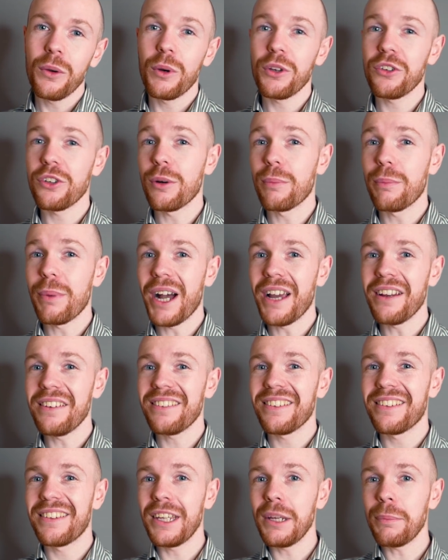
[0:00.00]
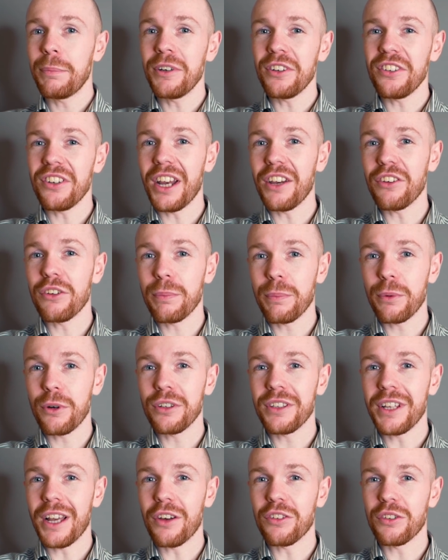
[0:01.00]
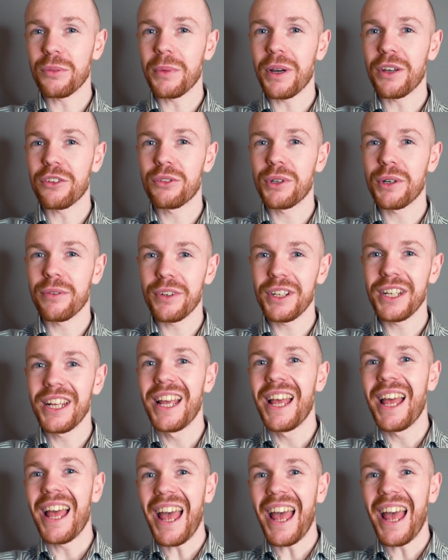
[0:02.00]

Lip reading: which combines the depreciation per 1000 miles driven